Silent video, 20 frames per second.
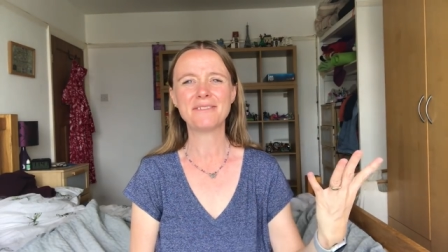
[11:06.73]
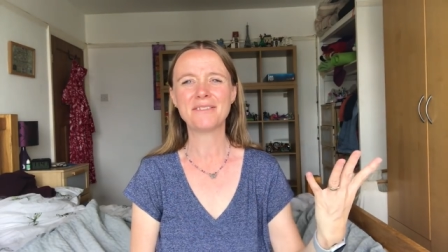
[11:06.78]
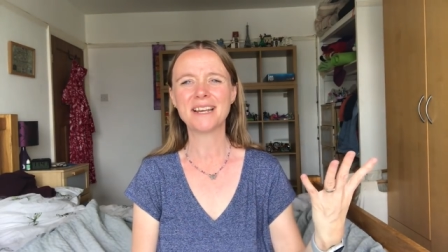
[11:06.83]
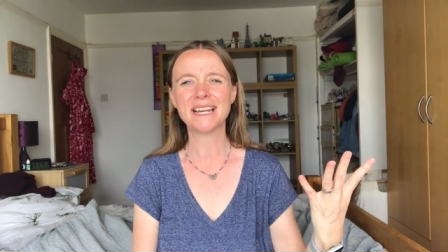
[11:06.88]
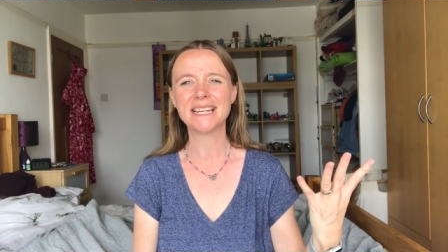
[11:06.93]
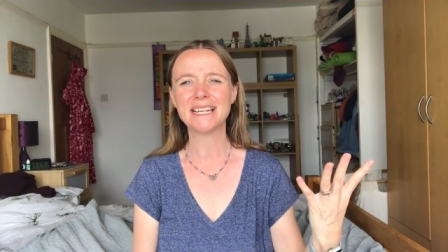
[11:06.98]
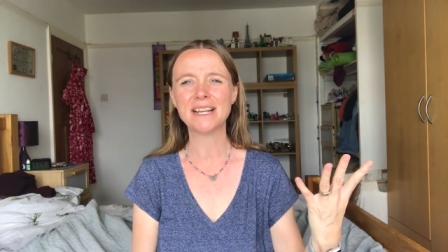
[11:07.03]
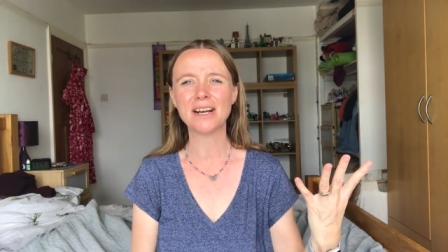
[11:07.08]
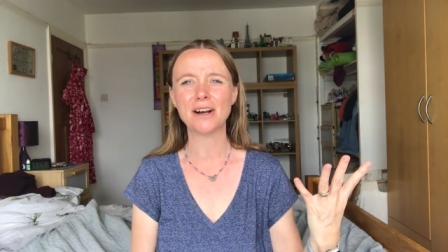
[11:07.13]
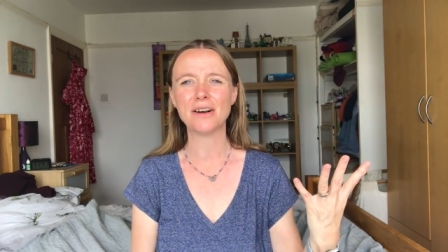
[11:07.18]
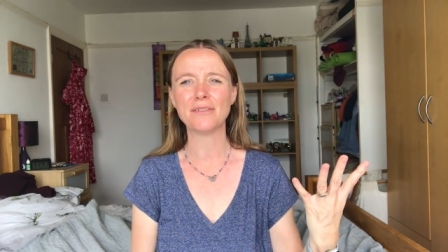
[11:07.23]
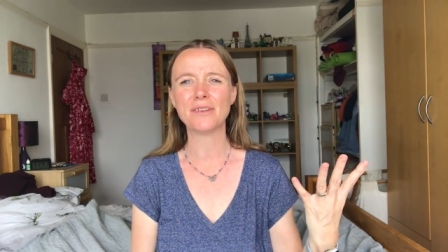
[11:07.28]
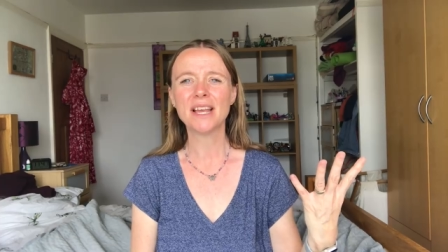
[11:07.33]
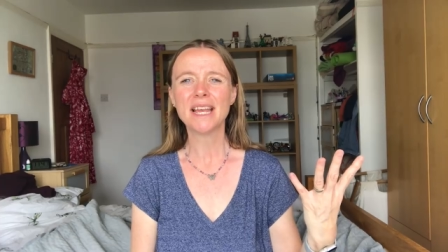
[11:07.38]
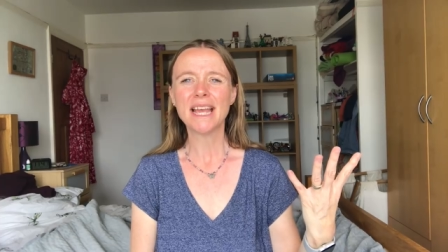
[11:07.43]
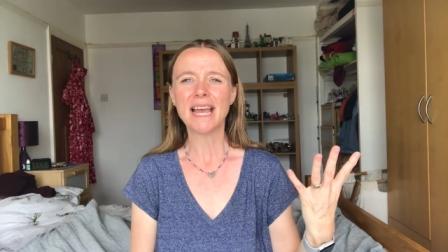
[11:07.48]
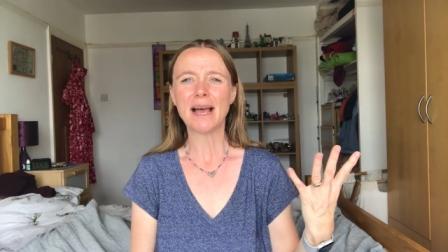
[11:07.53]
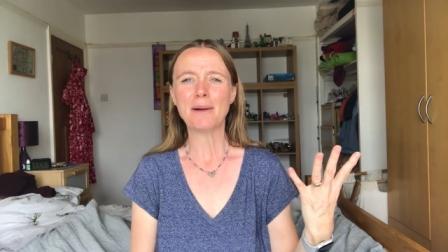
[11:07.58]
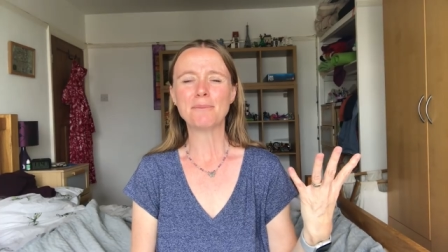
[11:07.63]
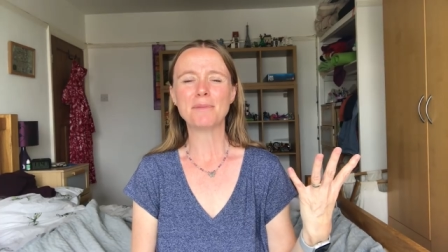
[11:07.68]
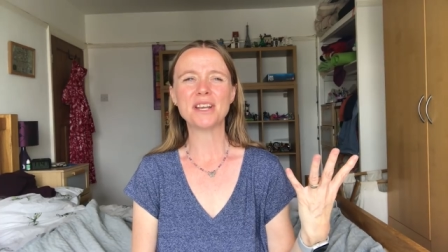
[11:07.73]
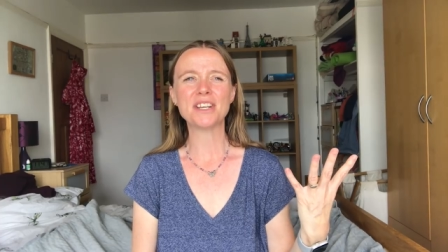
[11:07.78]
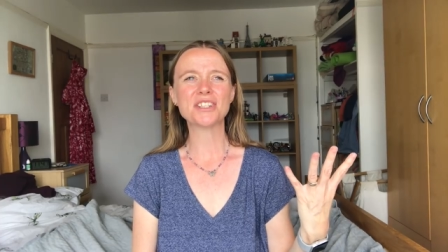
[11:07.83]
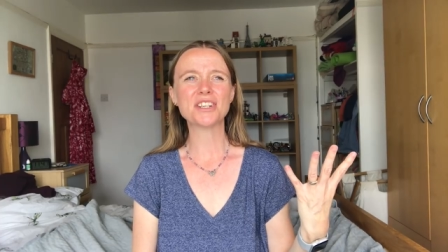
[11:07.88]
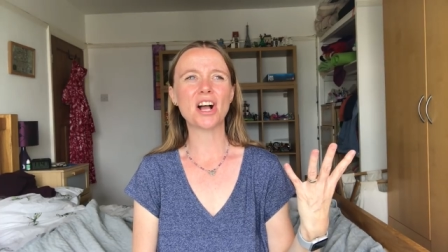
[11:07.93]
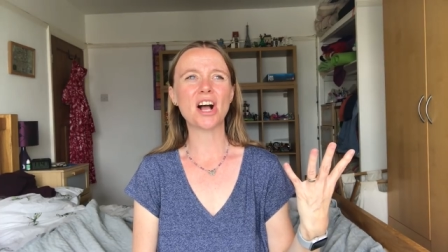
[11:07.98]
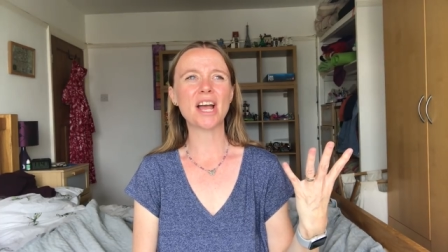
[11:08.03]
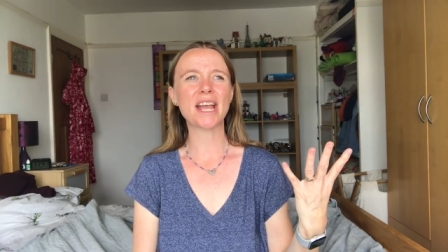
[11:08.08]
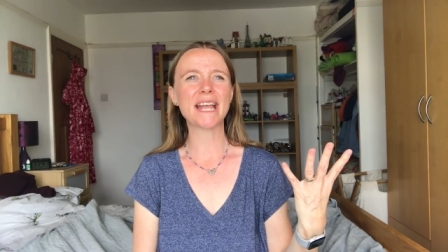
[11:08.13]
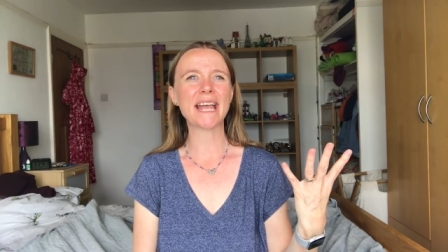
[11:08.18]
really love and which
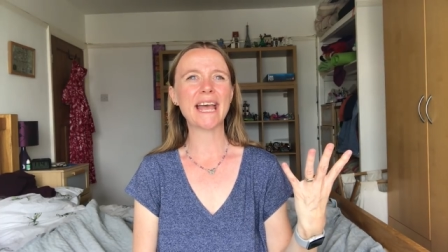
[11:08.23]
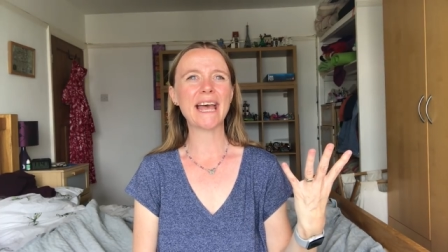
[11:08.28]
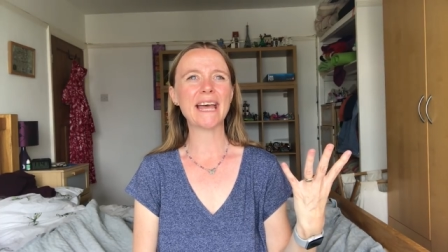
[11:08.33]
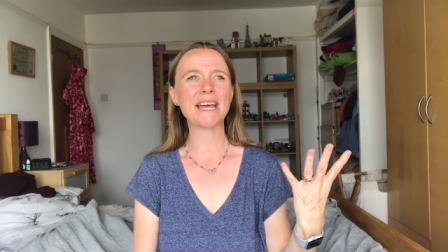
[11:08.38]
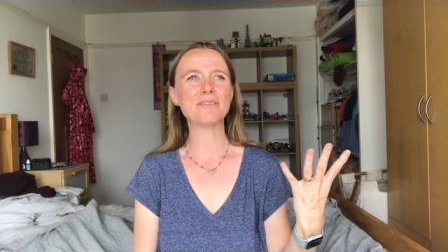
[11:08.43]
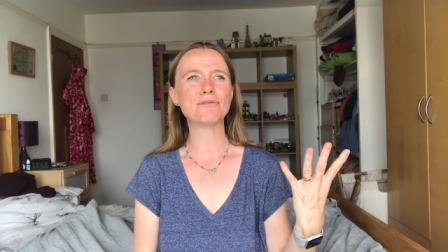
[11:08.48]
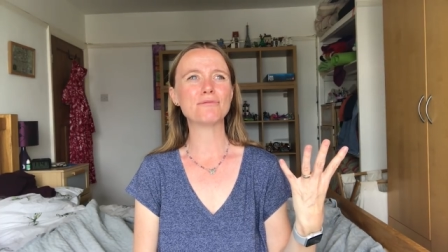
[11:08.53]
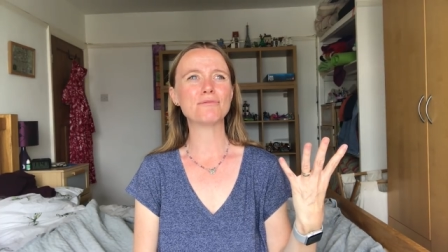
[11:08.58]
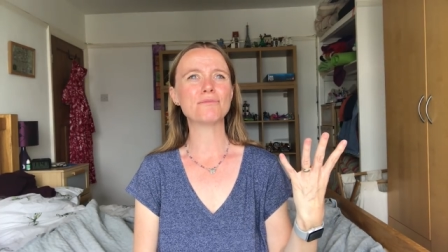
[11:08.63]
I get